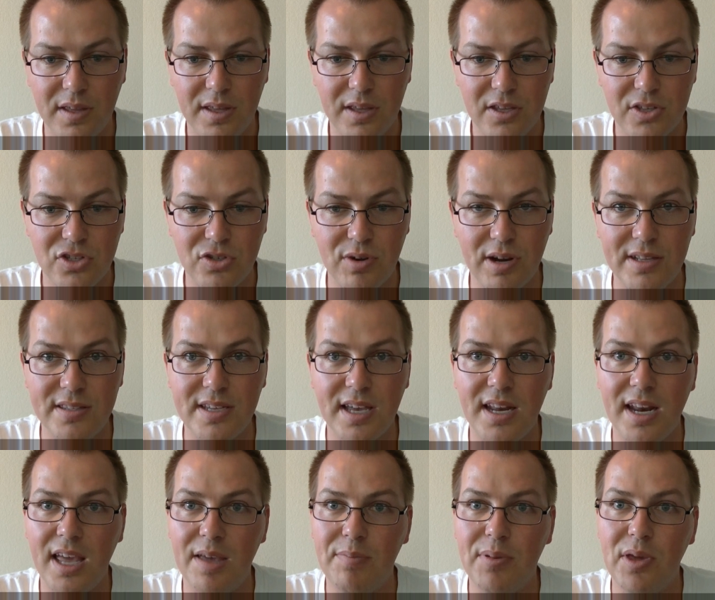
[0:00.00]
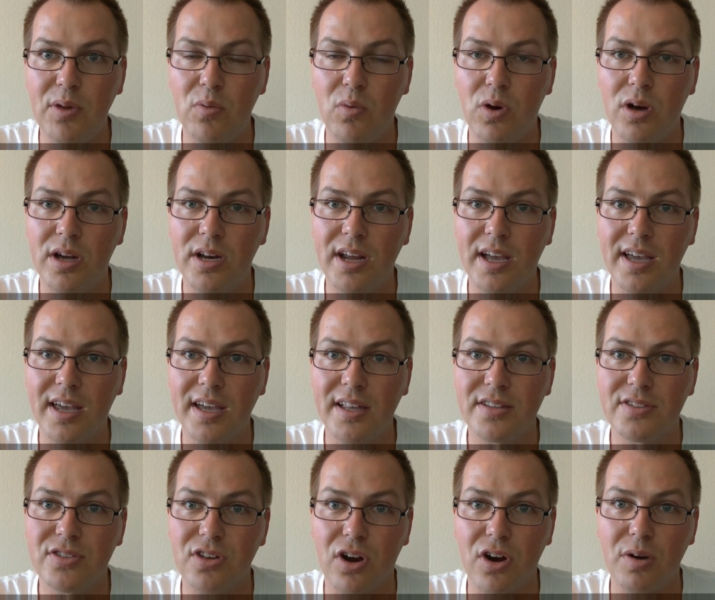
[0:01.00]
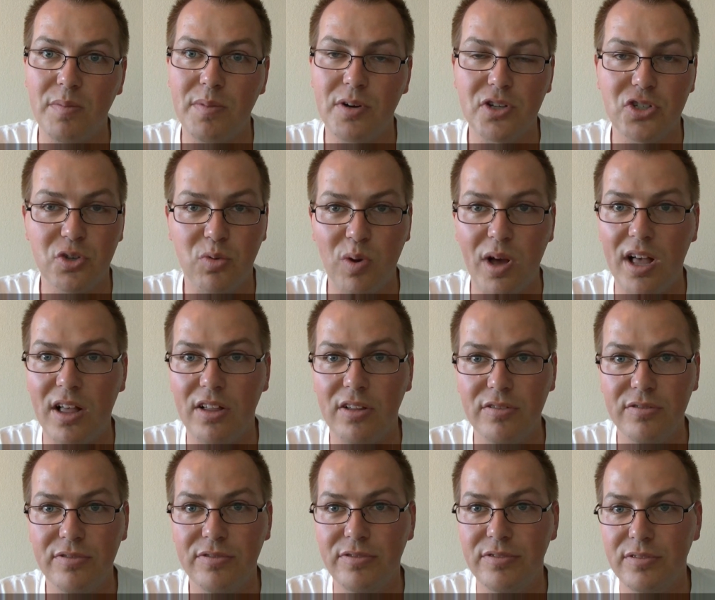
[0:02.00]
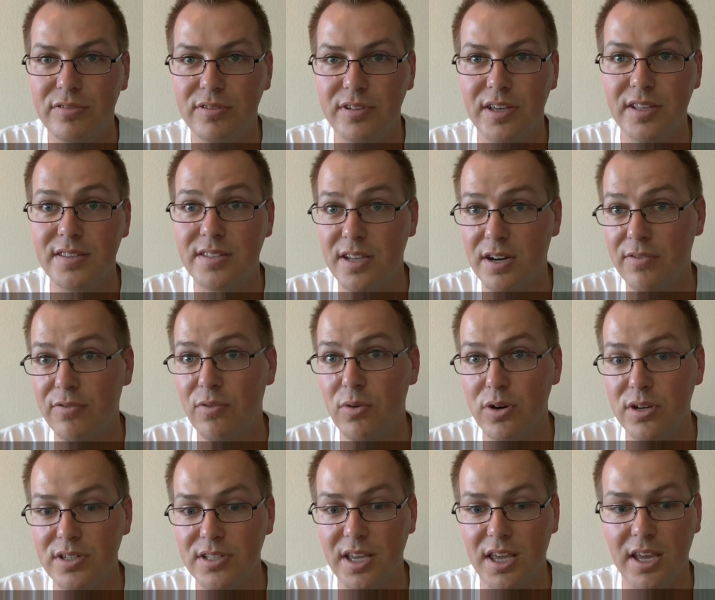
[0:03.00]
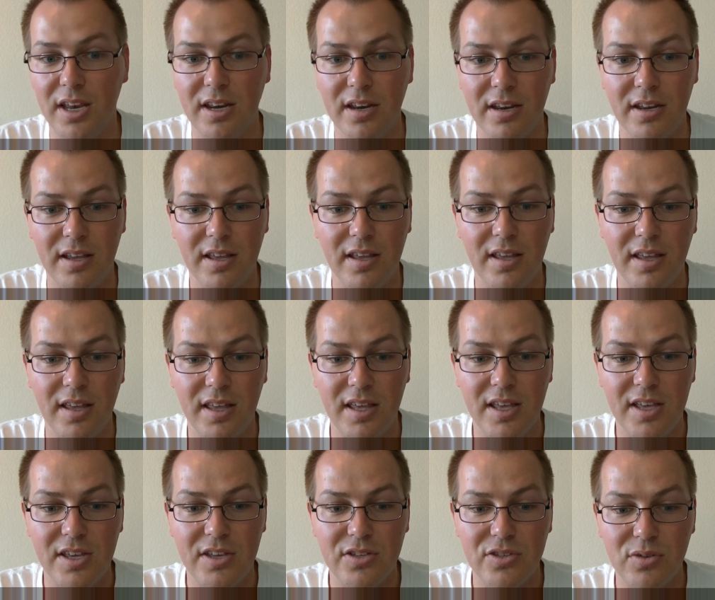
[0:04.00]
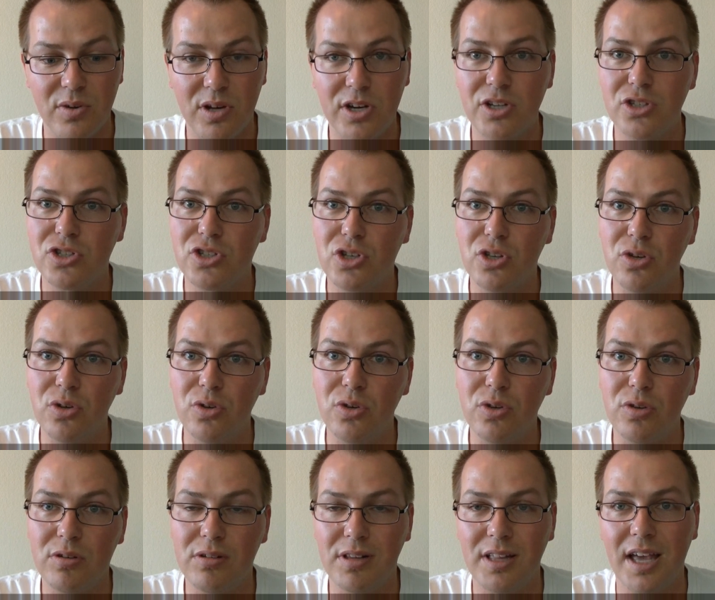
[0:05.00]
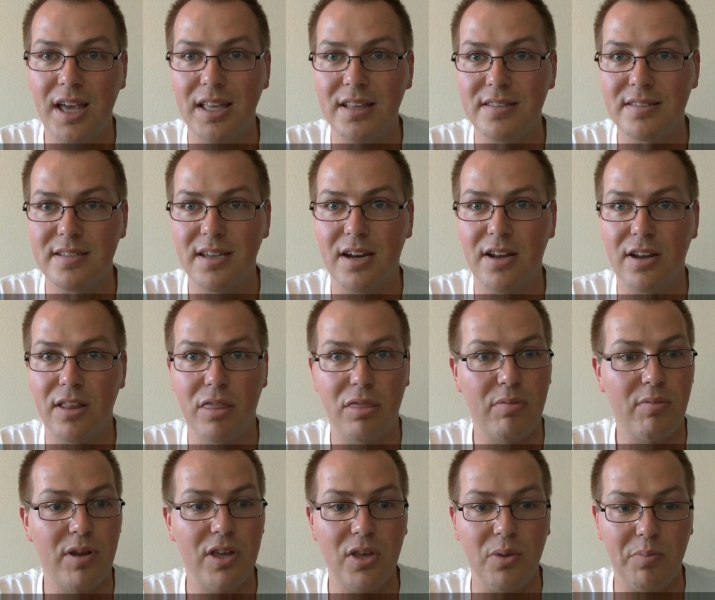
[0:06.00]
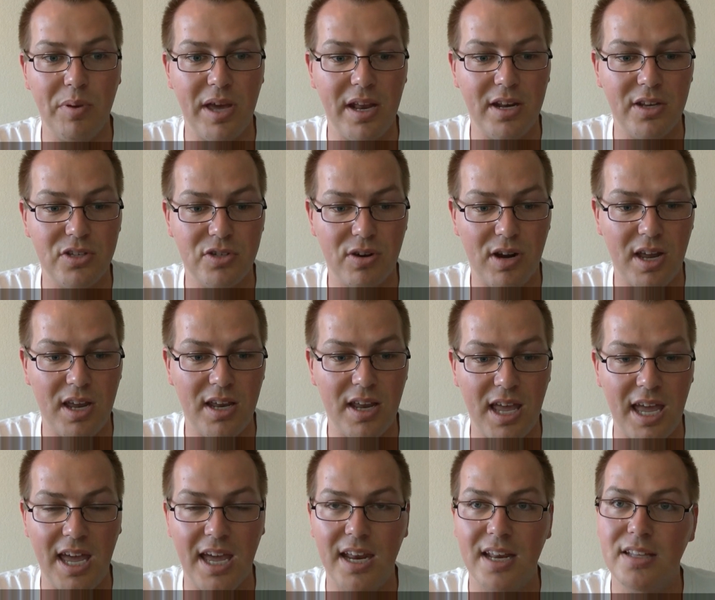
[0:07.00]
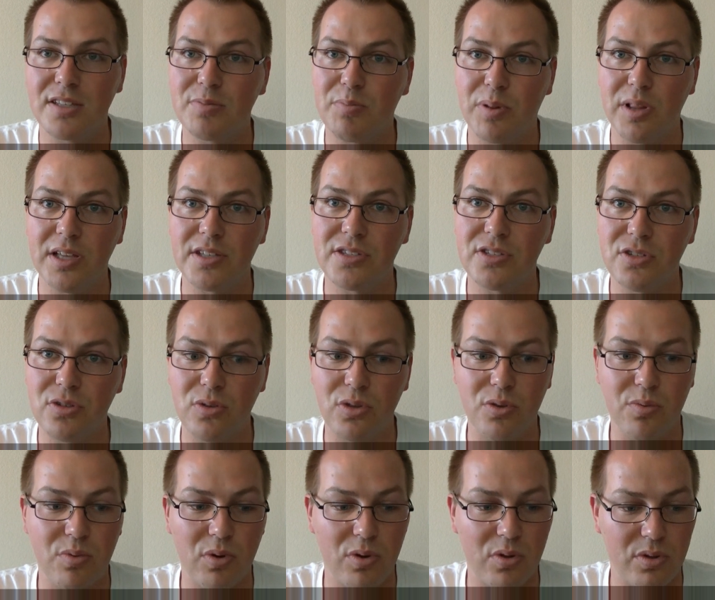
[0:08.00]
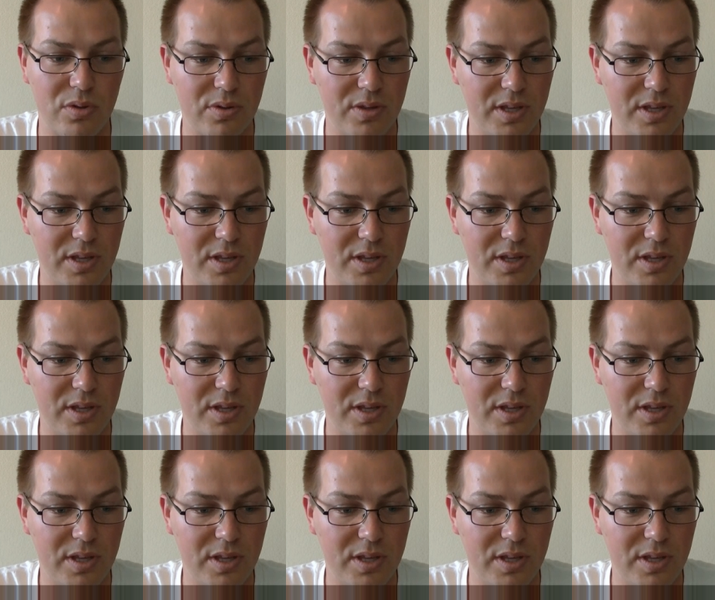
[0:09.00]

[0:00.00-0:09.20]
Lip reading: Strength 10 AP 1 against armor 12 instead of 14. So on a 2 you glance, and on a 3 you penetrate, and it's +2 the roll.